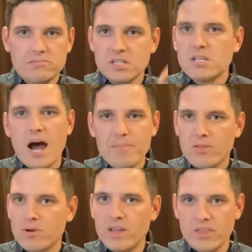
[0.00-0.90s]
the top
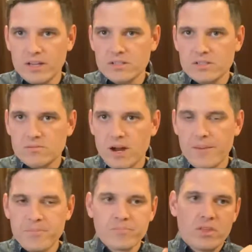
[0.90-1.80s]
three things
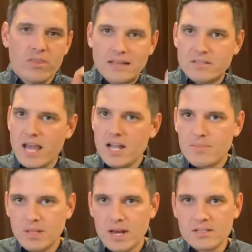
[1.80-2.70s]
right that take
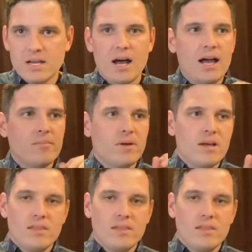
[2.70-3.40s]
up a lot of time